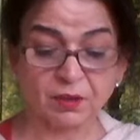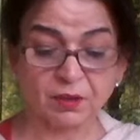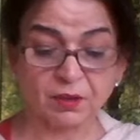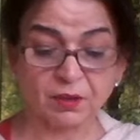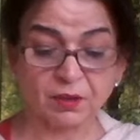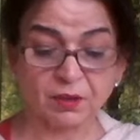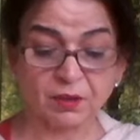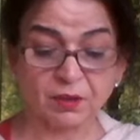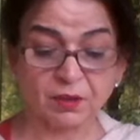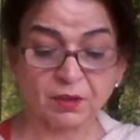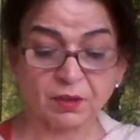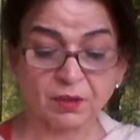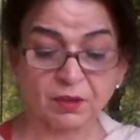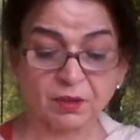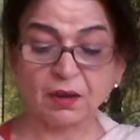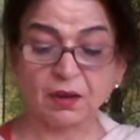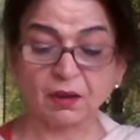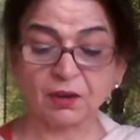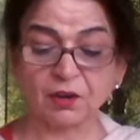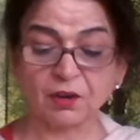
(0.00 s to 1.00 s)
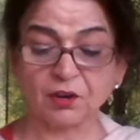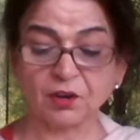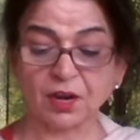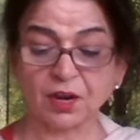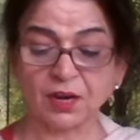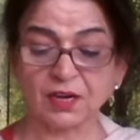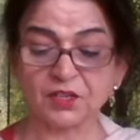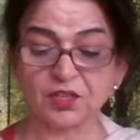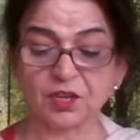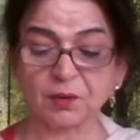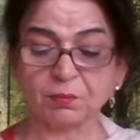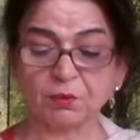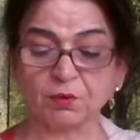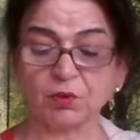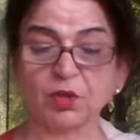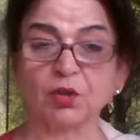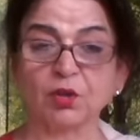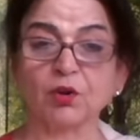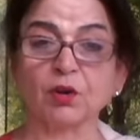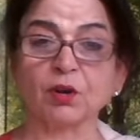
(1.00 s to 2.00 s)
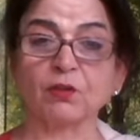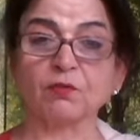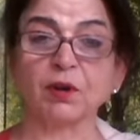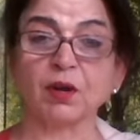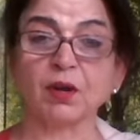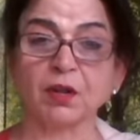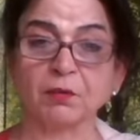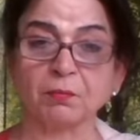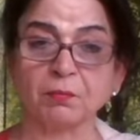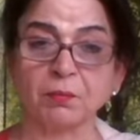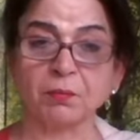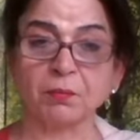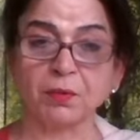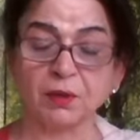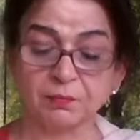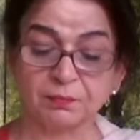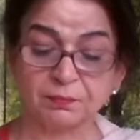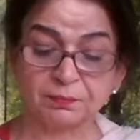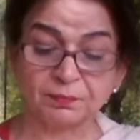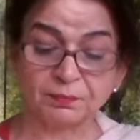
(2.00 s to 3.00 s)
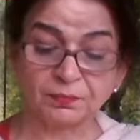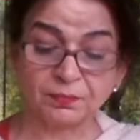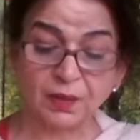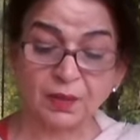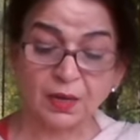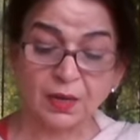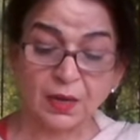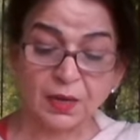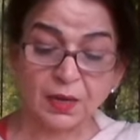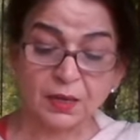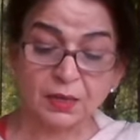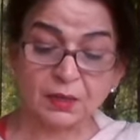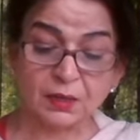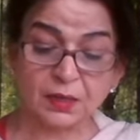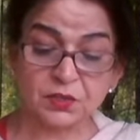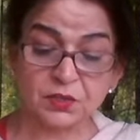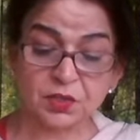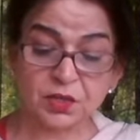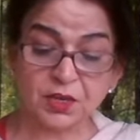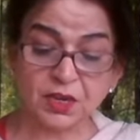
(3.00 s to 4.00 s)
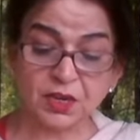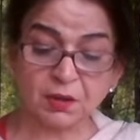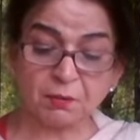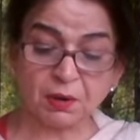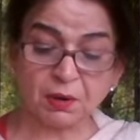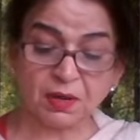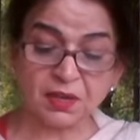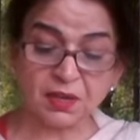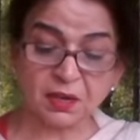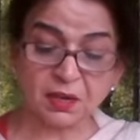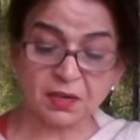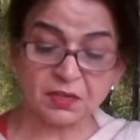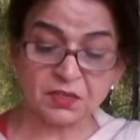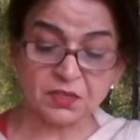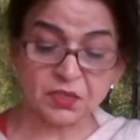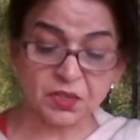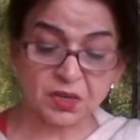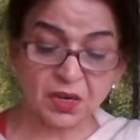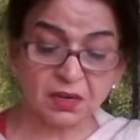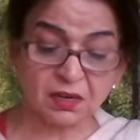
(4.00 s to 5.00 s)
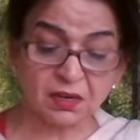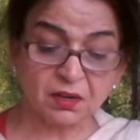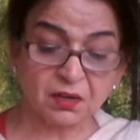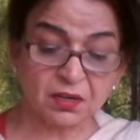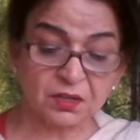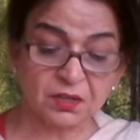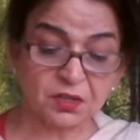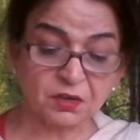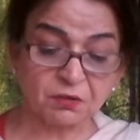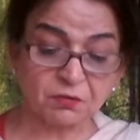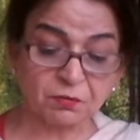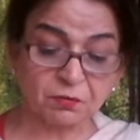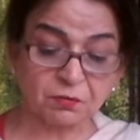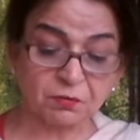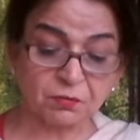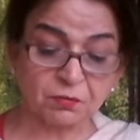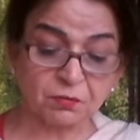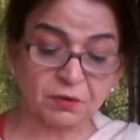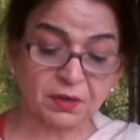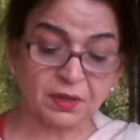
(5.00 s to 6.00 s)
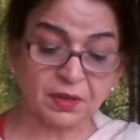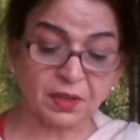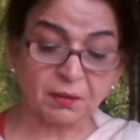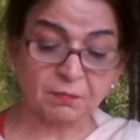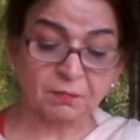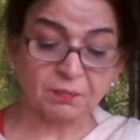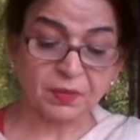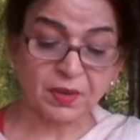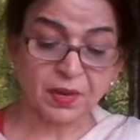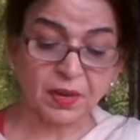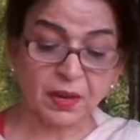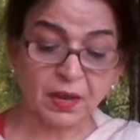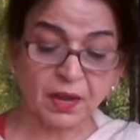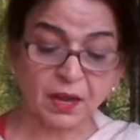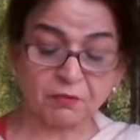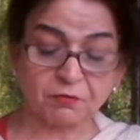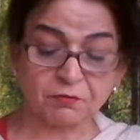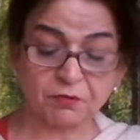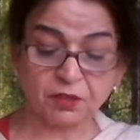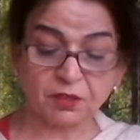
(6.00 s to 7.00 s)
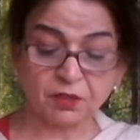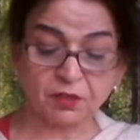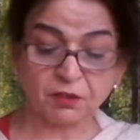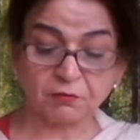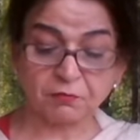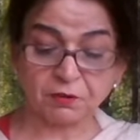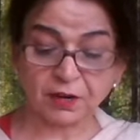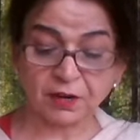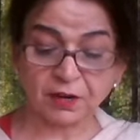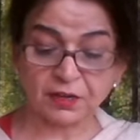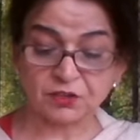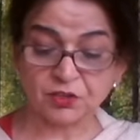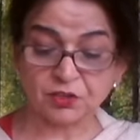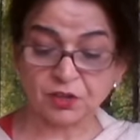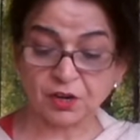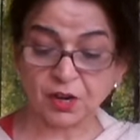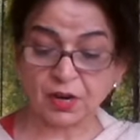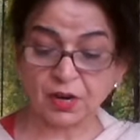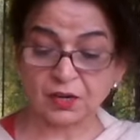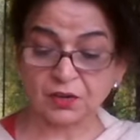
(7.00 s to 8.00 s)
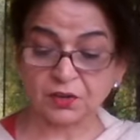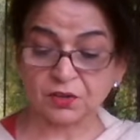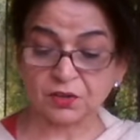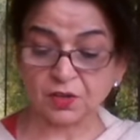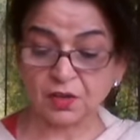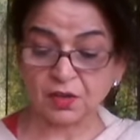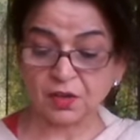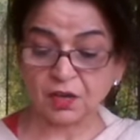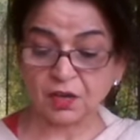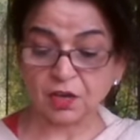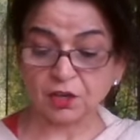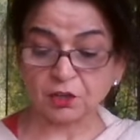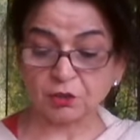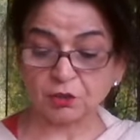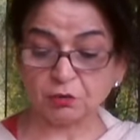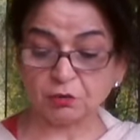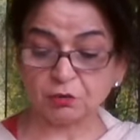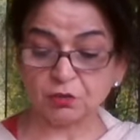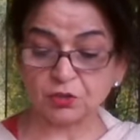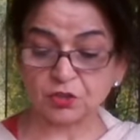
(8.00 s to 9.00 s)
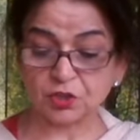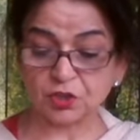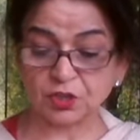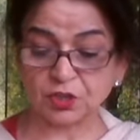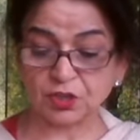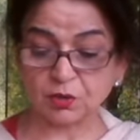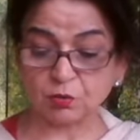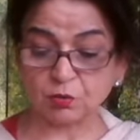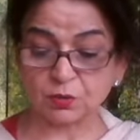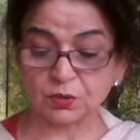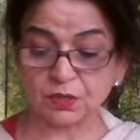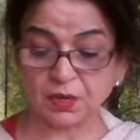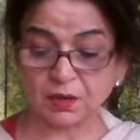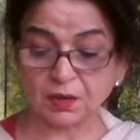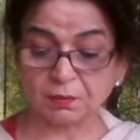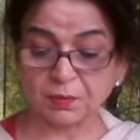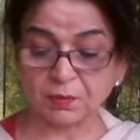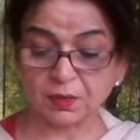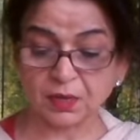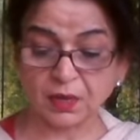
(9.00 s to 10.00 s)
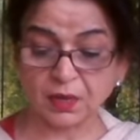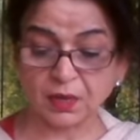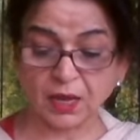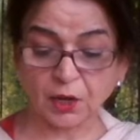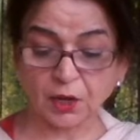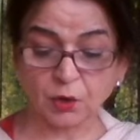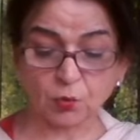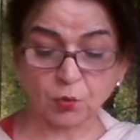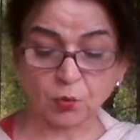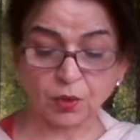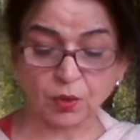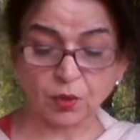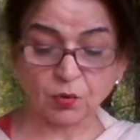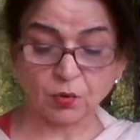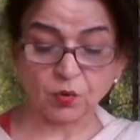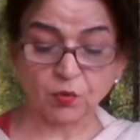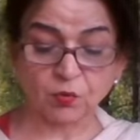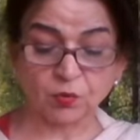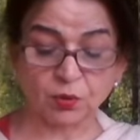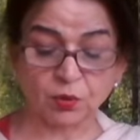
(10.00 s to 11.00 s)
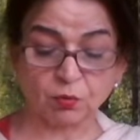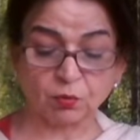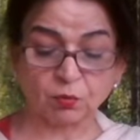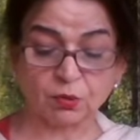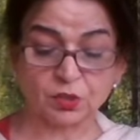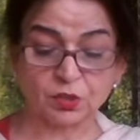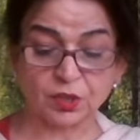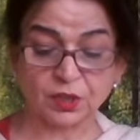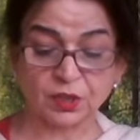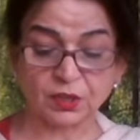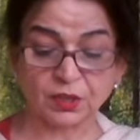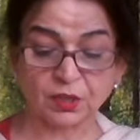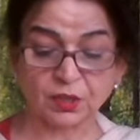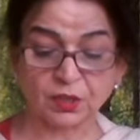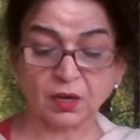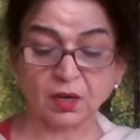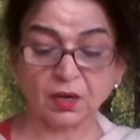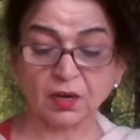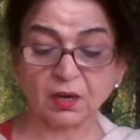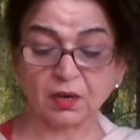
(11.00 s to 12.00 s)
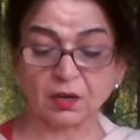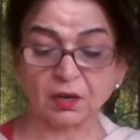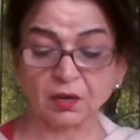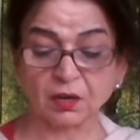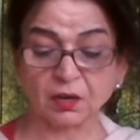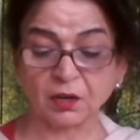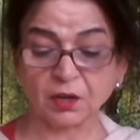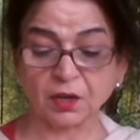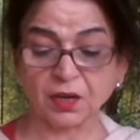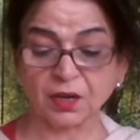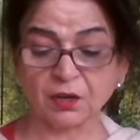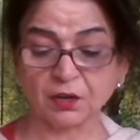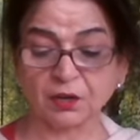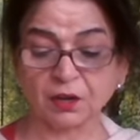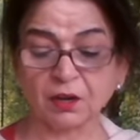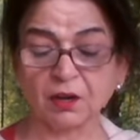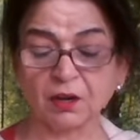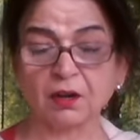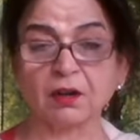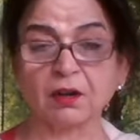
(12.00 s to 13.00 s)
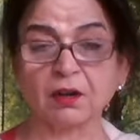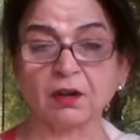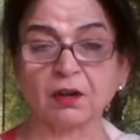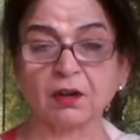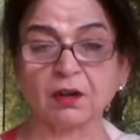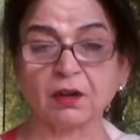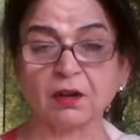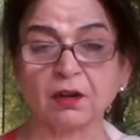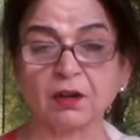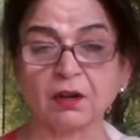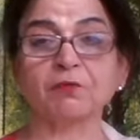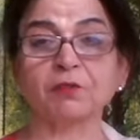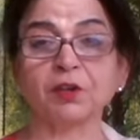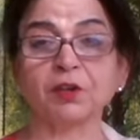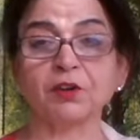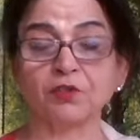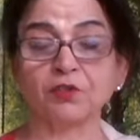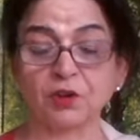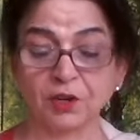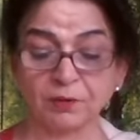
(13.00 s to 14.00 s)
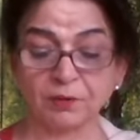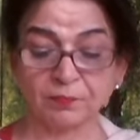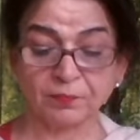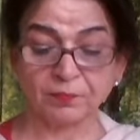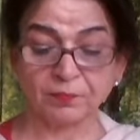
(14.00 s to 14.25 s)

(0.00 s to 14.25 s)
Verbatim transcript: father, Karan rides up to the Kaurav army. They see him like a sun risen for them after the fractured night. A huge cheer goes up, echoing over Kurukshetra. Karan, great Karan, for victory.